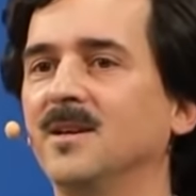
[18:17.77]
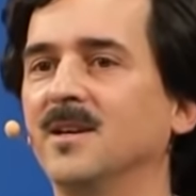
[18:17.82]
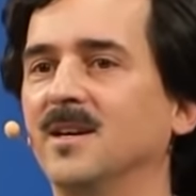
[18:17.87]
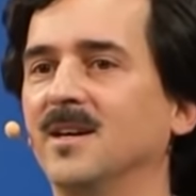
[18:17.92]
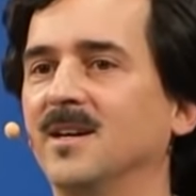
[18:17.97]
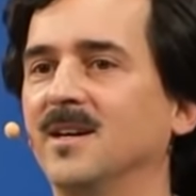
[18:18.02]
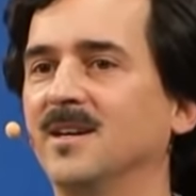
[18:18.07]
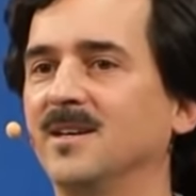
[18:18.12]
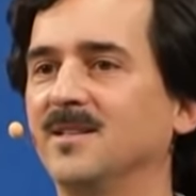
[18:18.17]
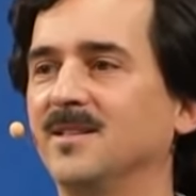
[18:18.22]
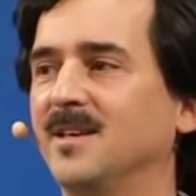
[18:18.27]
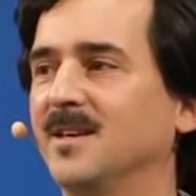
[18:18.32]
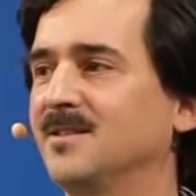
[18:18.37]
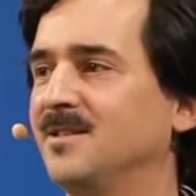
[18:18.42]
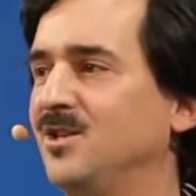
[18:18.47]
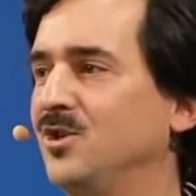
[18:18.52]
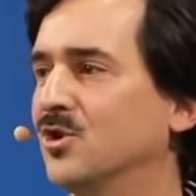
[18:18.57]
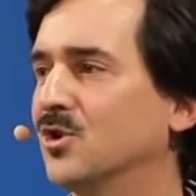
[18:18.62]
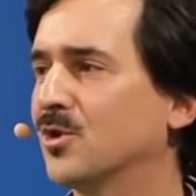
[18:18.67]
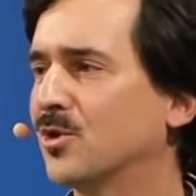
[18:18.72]
that
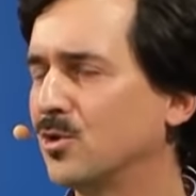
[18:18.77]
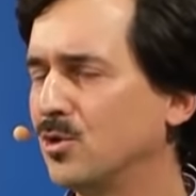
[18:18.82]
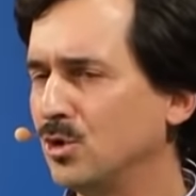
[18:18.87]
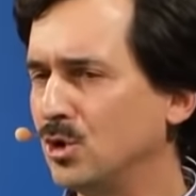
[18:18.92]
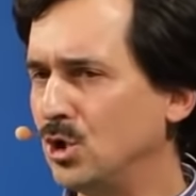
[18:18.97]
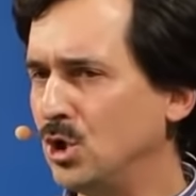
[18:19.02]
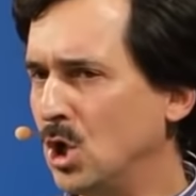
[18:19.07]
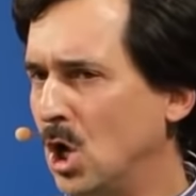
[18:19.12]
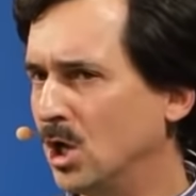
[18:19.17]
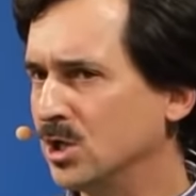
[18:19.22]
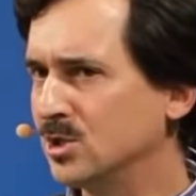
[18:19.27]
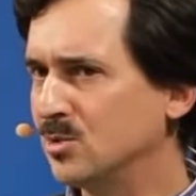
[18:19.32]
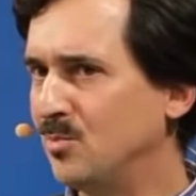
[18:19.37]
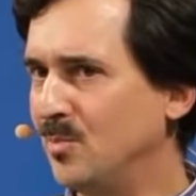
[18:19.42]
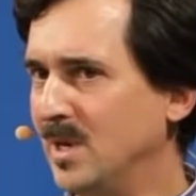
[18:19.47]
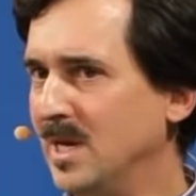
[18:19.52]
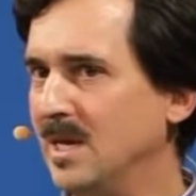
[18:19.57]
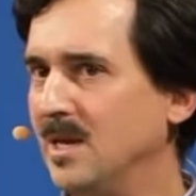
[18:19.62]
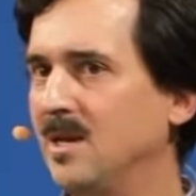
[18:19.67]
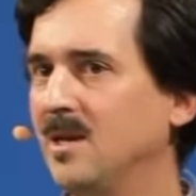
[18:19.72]
the Earth could not
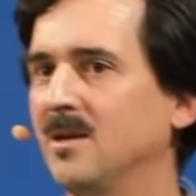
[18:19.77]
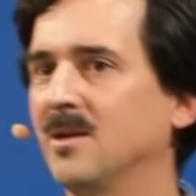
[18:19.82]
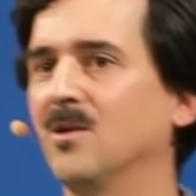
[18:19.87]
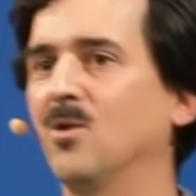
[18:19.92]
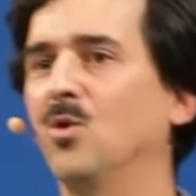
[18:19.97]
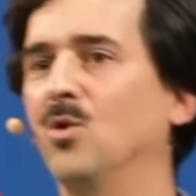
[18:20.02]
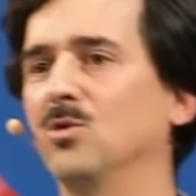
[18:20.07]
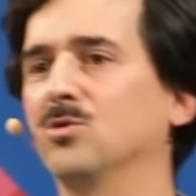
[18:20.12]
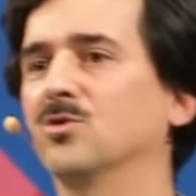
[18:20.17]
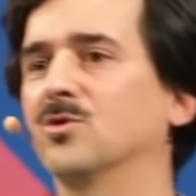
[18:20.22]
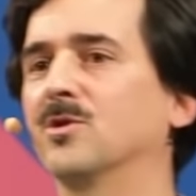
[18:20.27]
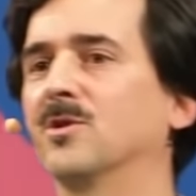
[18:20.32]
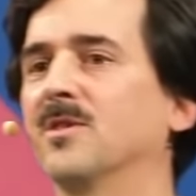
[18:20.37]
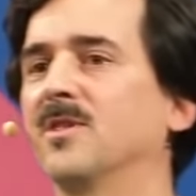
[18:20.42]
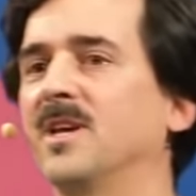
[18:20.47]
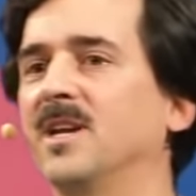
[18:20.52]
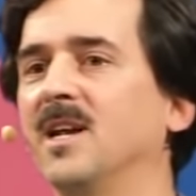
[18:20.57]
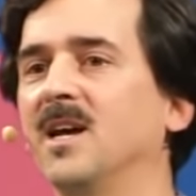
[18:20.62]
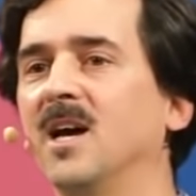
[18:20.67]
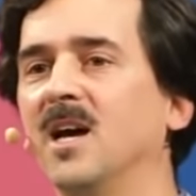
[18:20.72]
be older
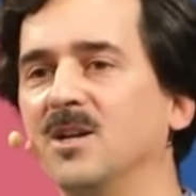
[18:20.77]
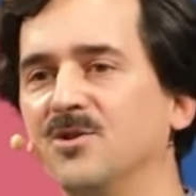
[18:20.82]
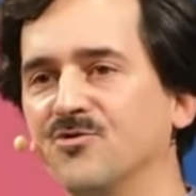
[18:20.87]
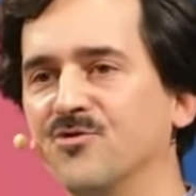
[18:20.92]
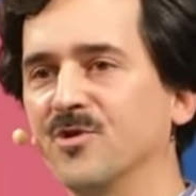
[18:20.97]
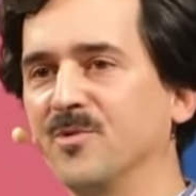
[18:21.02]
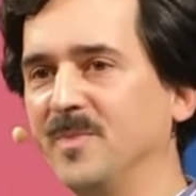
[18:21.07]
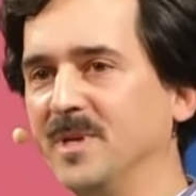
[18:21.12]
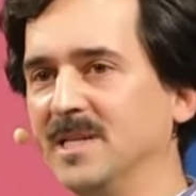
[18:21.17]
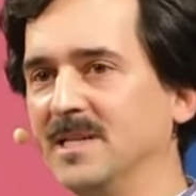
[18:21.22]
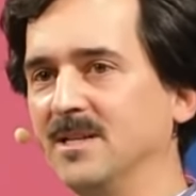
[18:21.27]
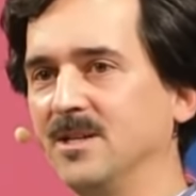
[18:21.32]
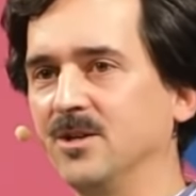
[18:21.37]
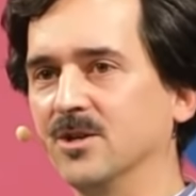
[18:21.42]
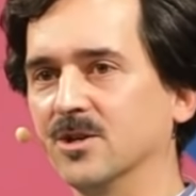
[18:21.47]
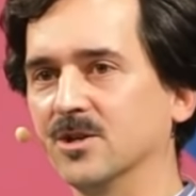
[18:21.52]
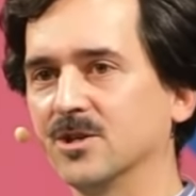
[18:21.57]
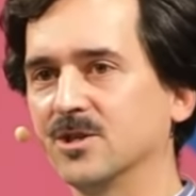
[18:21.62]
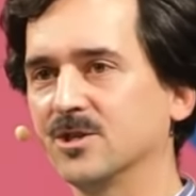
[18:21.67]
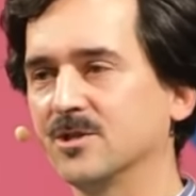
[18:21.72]
than 100 million
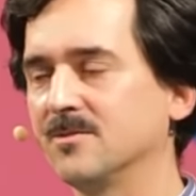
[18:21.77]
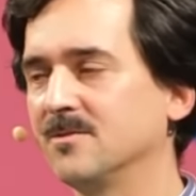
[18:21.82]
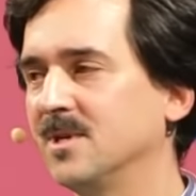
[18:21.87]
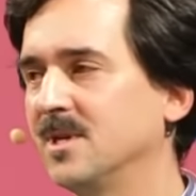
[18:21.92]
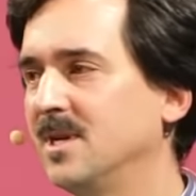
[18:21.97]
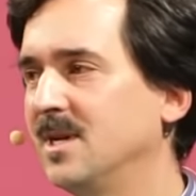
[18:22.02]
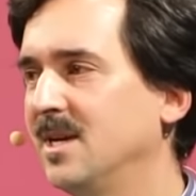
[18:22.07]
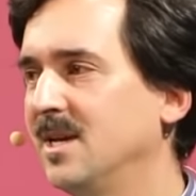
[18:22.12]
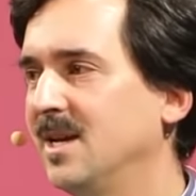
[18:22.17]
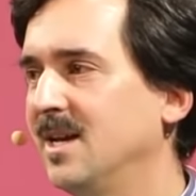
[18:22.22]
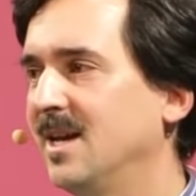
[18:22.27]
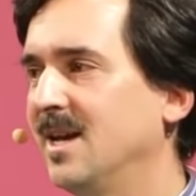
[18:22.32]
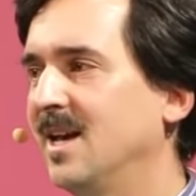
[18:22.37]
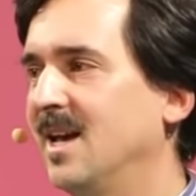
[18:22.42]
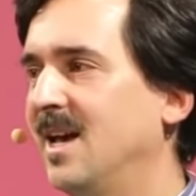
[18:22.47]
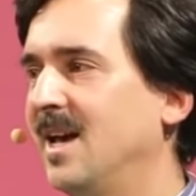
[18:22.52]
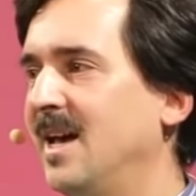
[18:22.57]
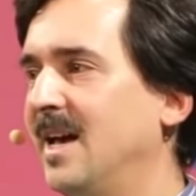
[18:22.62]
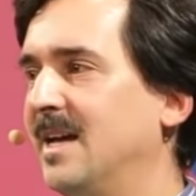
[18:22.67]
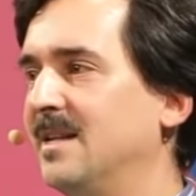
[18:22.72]
years.
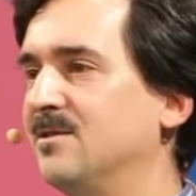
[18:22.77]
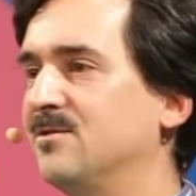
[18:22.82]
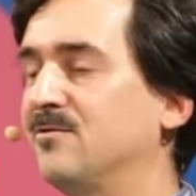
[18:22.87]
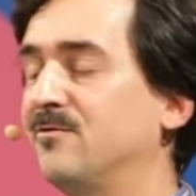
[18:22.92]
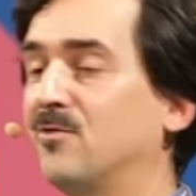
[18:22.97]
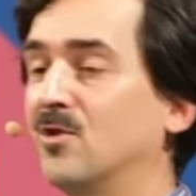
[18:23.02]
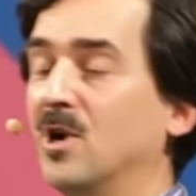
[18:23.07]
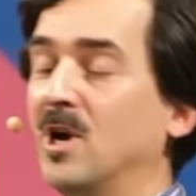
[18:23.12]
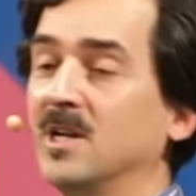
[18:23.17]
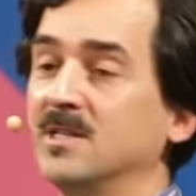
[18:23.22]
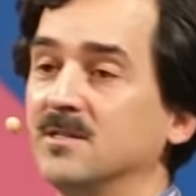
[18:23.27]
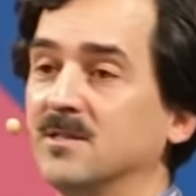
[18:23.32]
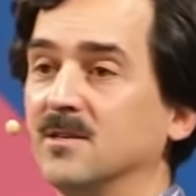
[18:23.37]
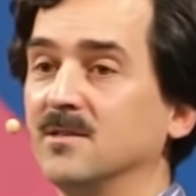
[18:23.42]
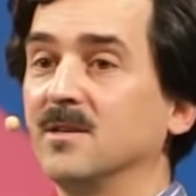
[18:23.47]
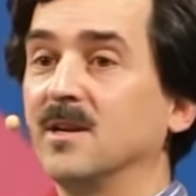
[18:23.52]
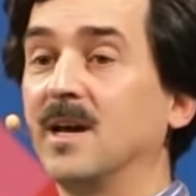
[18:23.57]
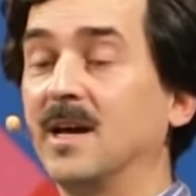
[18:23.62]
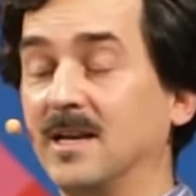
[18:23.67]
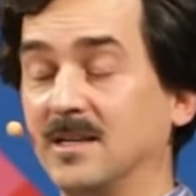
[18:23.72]
And for
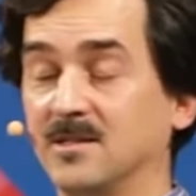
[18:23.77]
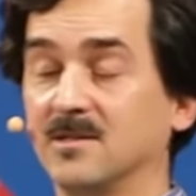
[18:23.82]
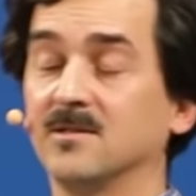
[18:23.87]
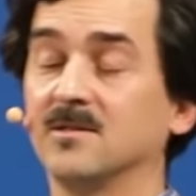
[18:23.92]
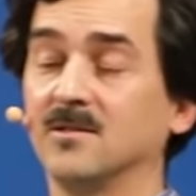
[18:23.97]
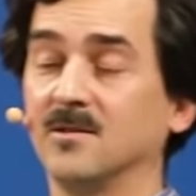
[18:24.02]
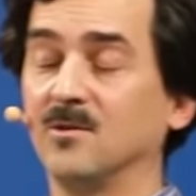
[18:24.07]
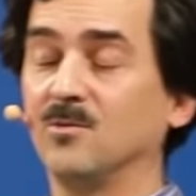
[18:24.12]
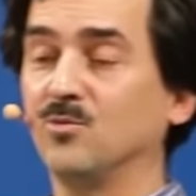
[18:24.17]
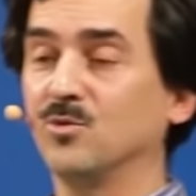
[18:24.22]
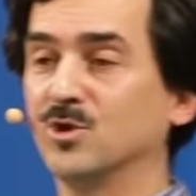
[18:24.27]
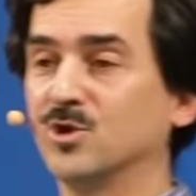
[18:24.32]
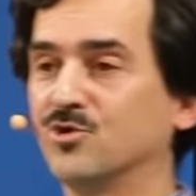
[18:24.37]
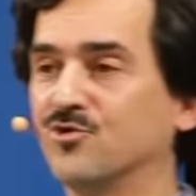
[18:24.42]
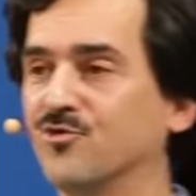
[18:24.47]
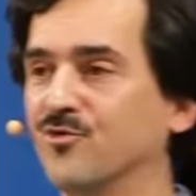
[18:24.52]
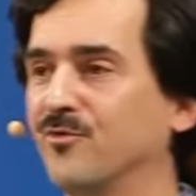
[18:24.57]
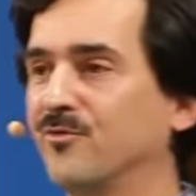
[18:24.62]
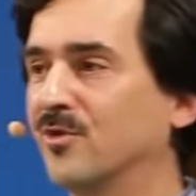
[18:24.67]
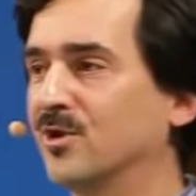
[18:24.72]
Hutton, as was
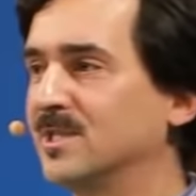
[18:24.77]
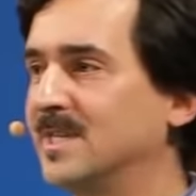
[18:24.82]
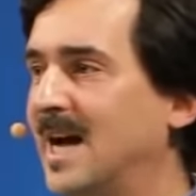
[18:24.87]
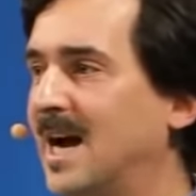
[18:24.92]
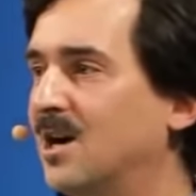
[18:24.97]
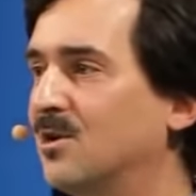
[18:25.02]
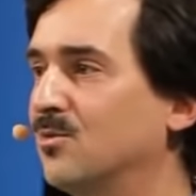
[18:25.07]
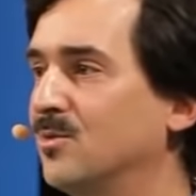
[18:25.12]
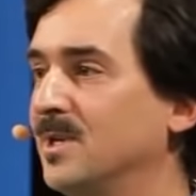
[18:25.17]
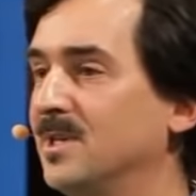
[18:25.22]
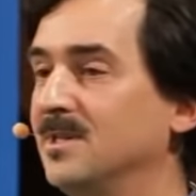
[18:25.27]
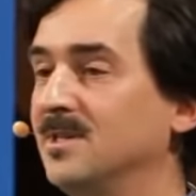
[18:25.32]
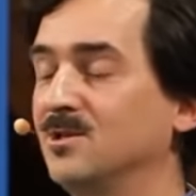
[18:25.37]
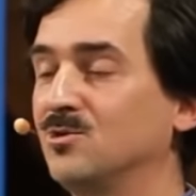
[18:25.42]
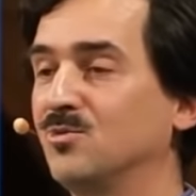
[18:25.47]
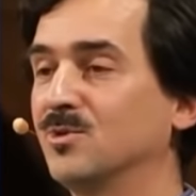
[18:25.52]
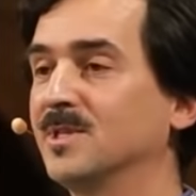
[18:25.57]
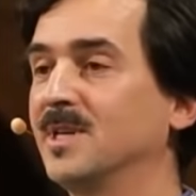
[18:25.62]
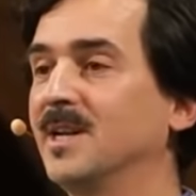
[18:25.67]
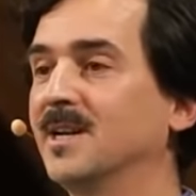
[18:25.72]
true for Darwin,
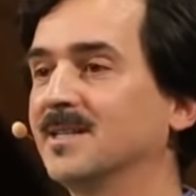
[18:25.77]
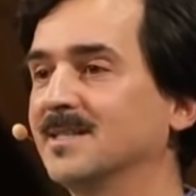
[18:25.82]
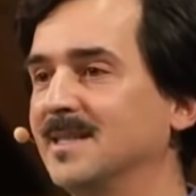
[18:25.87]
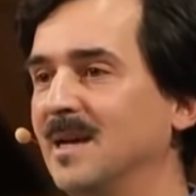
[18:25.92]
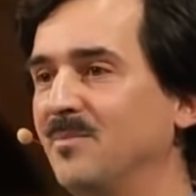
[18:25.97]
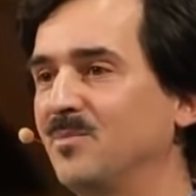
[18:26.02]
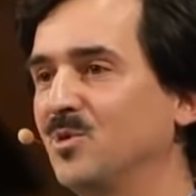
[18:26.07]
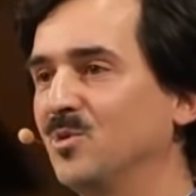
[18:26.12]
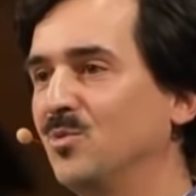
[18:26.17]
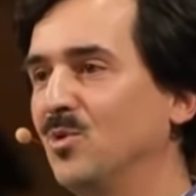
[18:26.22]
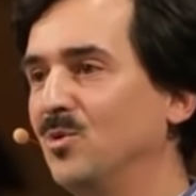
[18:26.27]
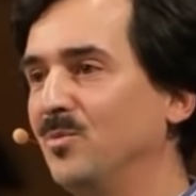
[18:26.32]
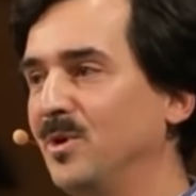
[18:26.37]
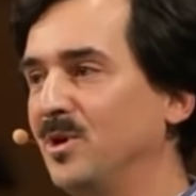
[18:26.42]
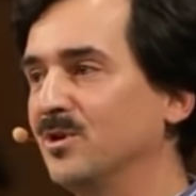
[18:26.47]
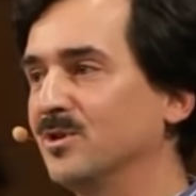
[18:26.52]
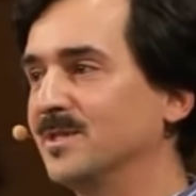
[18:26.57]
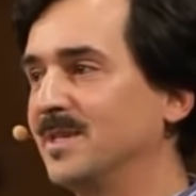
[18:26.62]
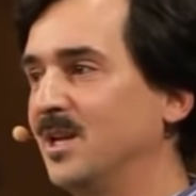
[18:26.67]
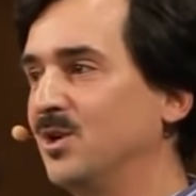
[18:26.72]
this was unacceptable
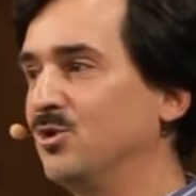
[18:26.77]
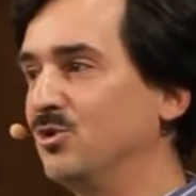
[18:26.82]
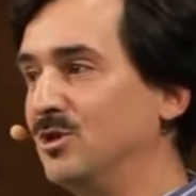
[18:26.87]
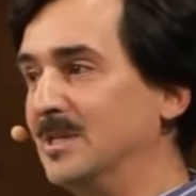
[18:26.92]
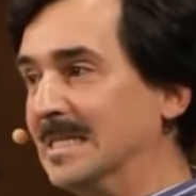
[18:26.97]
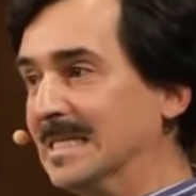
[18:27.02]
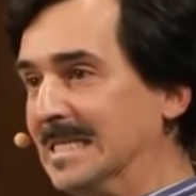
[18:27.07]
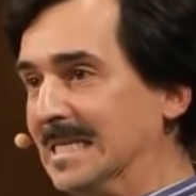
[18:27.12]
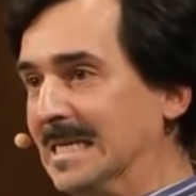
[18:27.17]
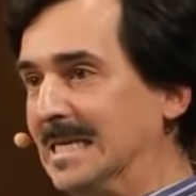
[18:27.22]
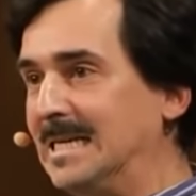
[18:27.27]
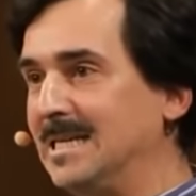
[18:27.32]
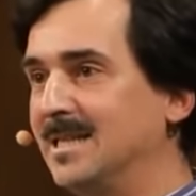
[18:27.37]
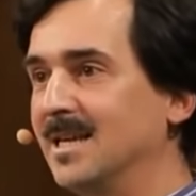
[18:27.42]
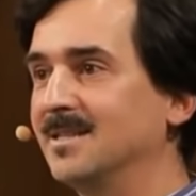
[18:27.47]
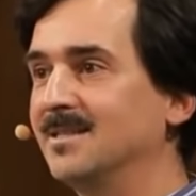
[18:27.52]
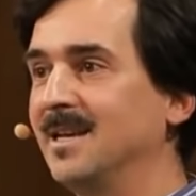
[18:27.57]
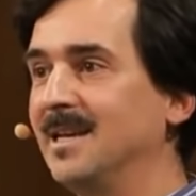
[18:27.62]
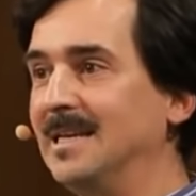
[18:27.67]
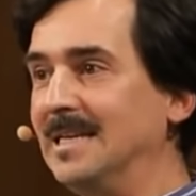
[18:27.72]
because they could see
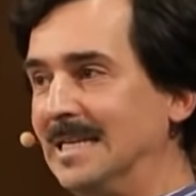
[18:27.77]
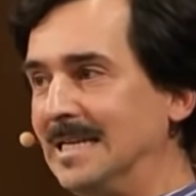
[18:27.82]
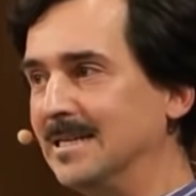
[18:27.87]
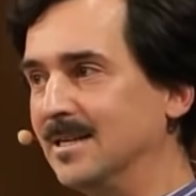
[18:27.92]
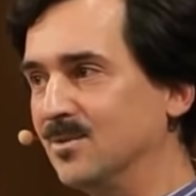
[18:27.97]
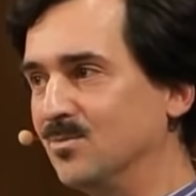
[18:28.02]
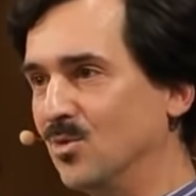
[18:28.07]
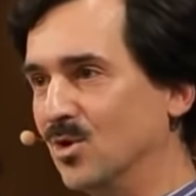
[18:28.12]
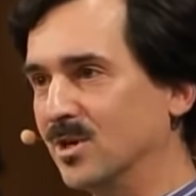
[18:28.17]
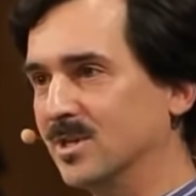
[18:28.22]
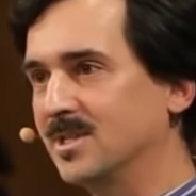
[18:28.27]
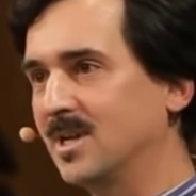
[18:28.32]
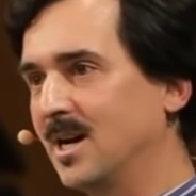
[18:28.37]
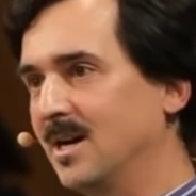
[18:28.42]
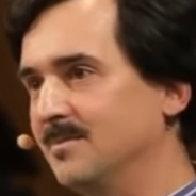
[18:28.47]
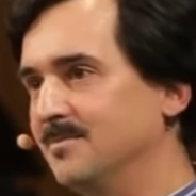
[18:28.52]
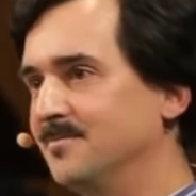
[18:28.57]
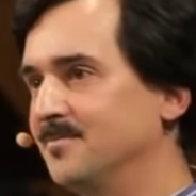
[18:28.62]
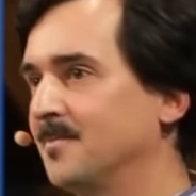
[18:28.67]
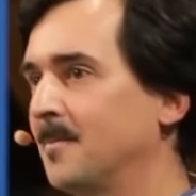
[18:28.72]
that they needed more
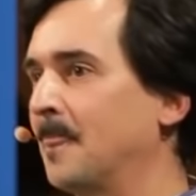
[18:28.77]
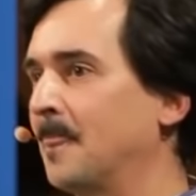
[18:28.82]
time.